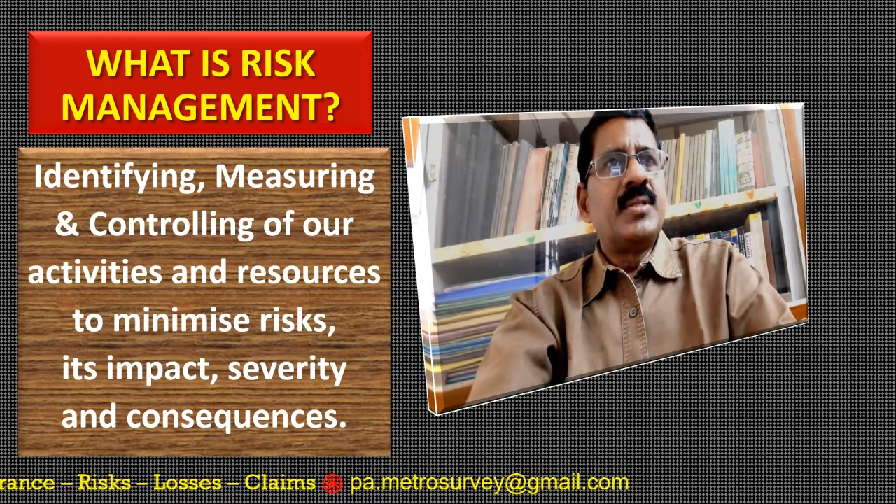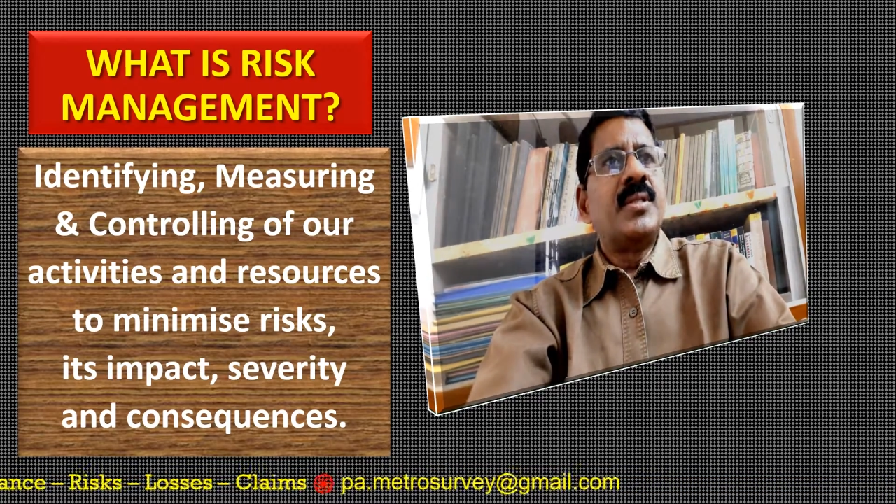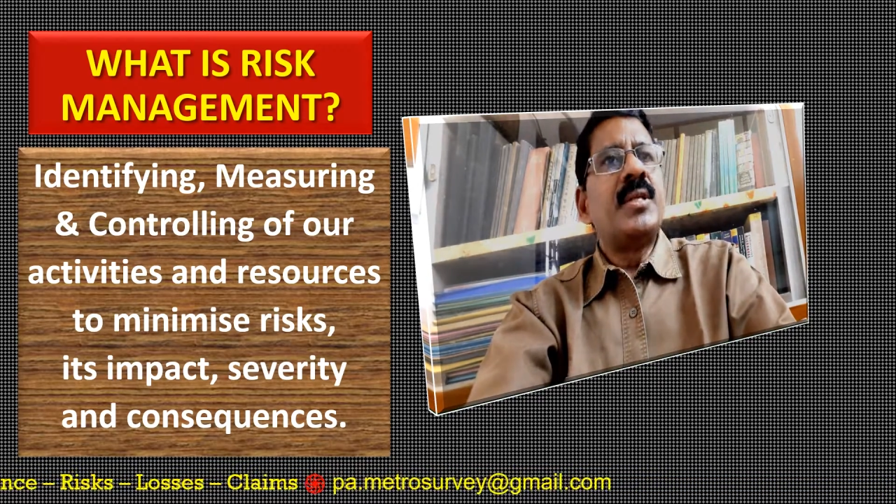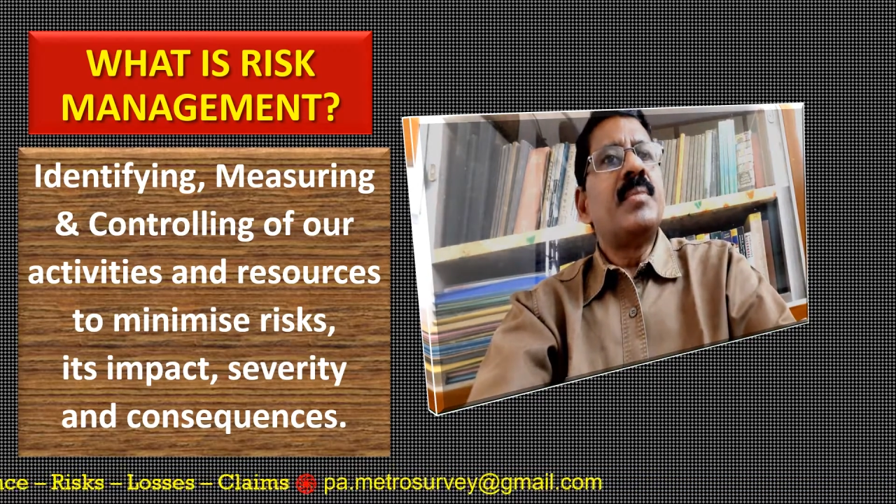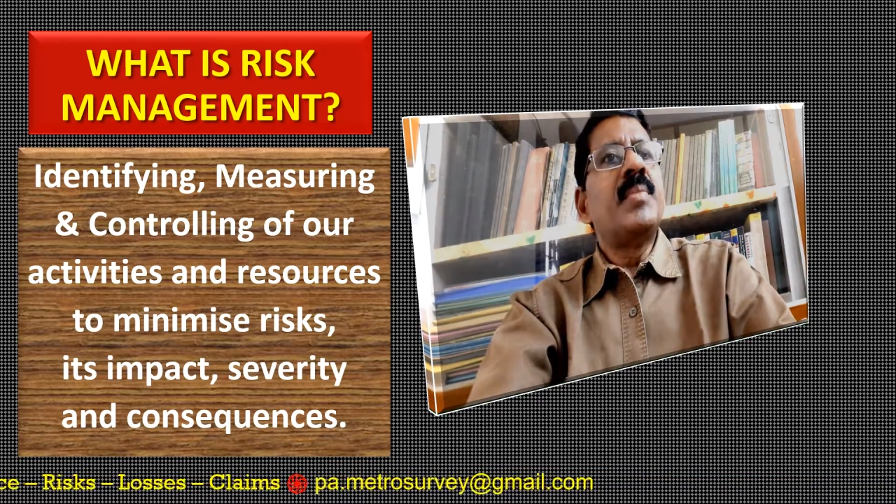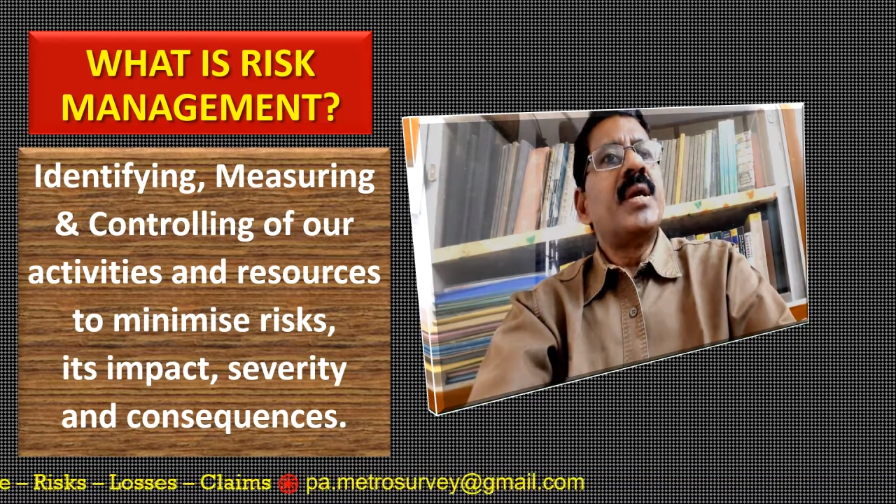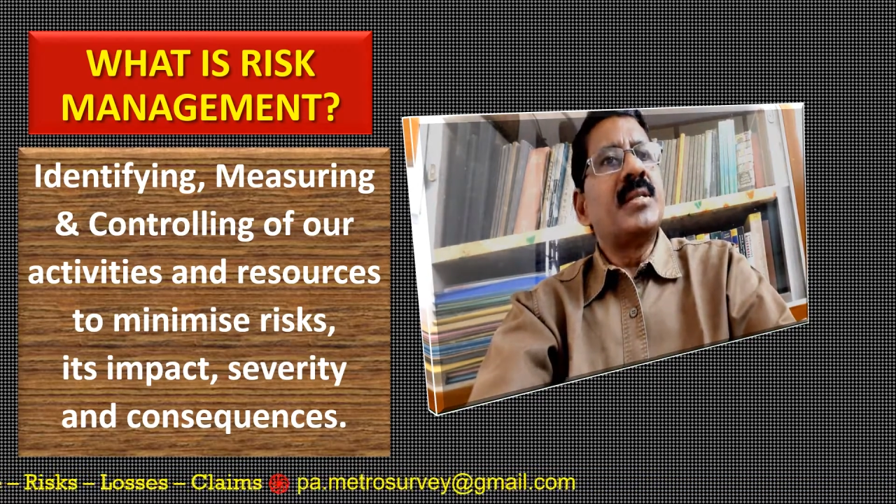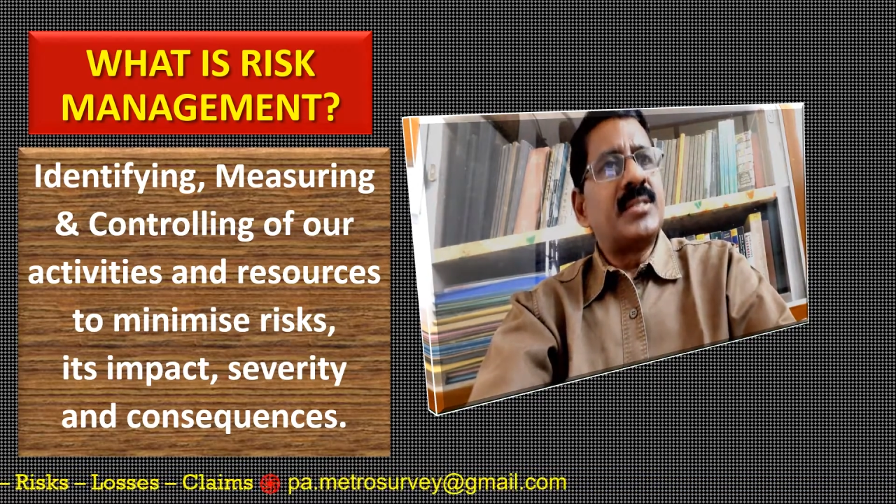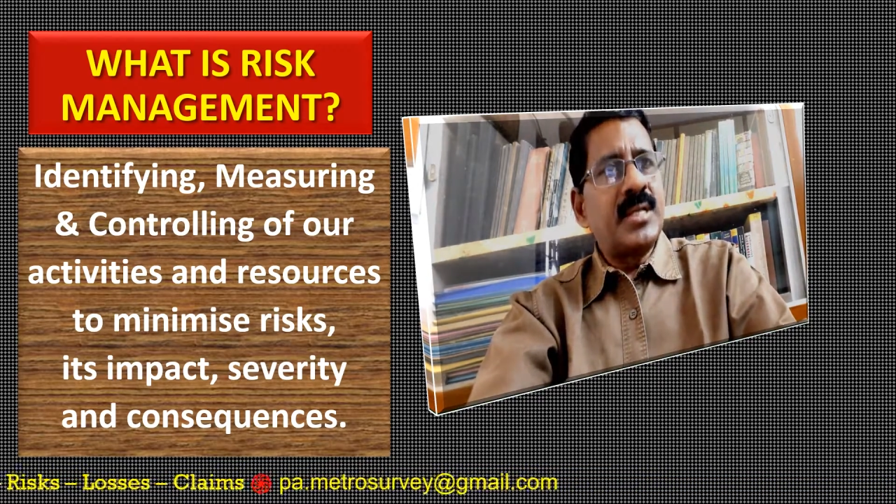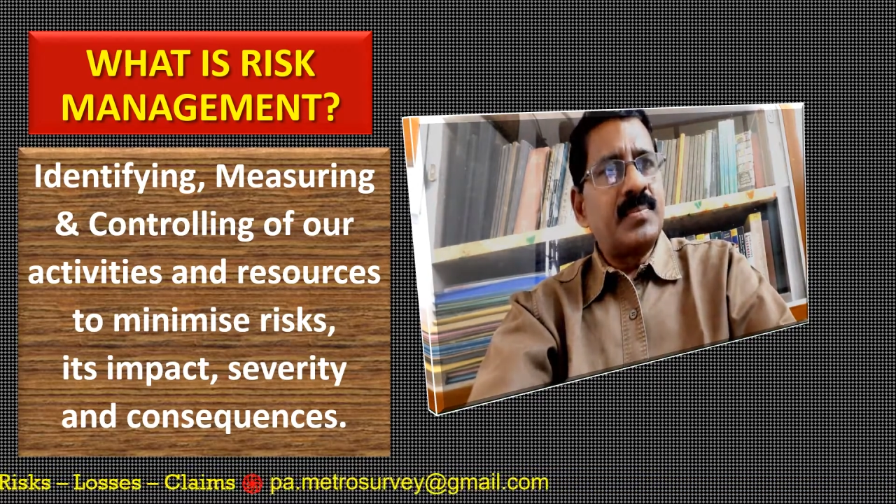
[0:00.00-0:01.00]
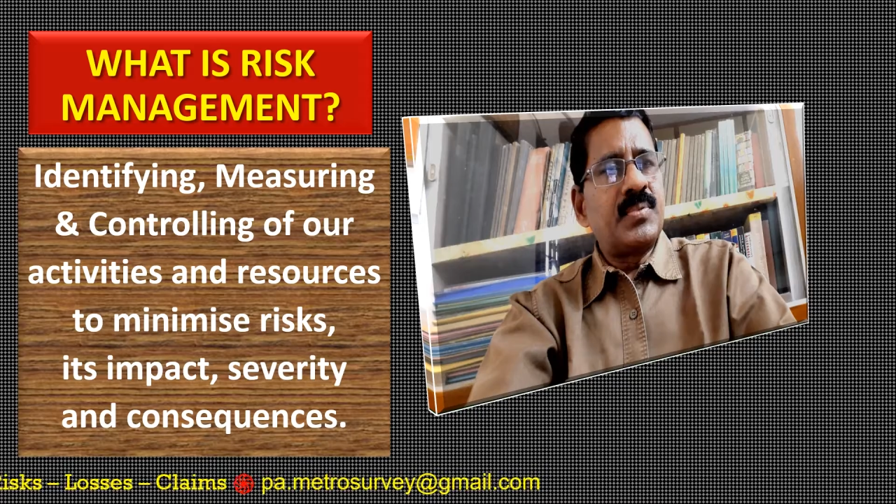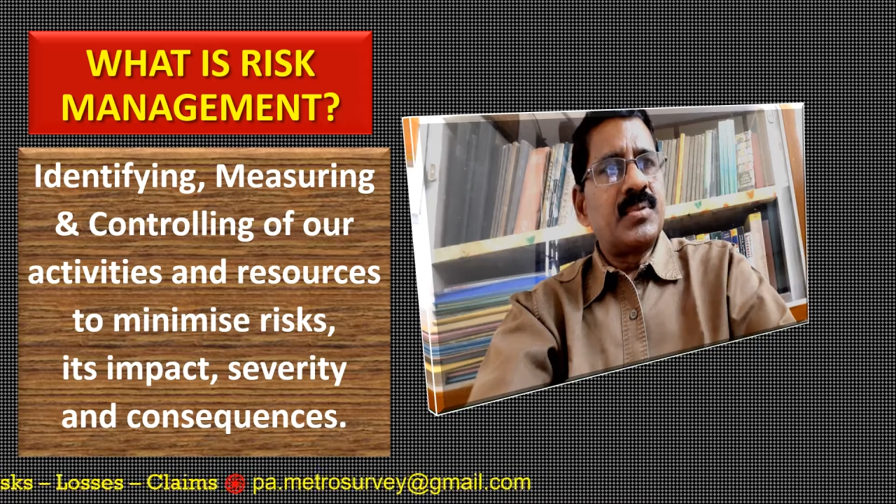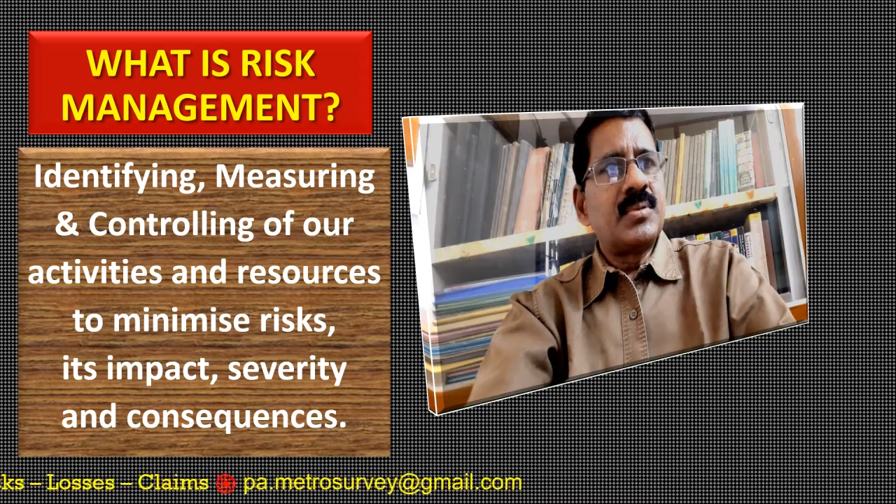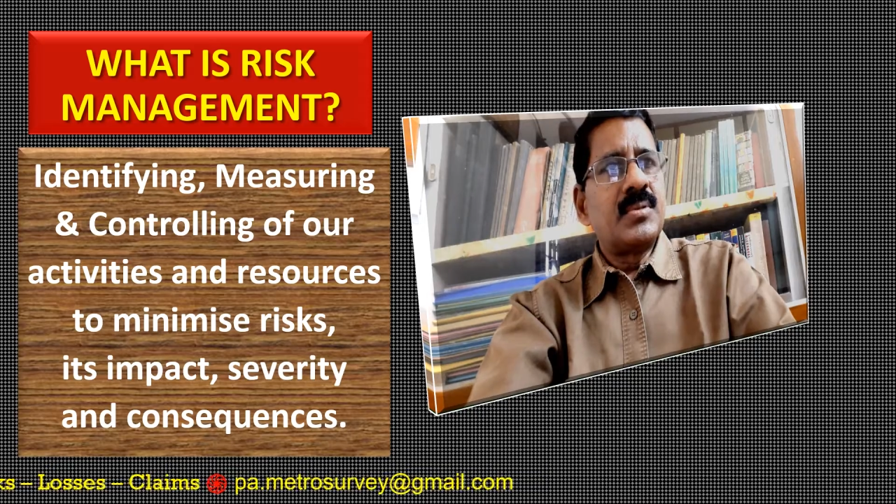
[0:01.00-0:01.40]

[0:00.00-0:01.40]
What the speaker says: three main steps.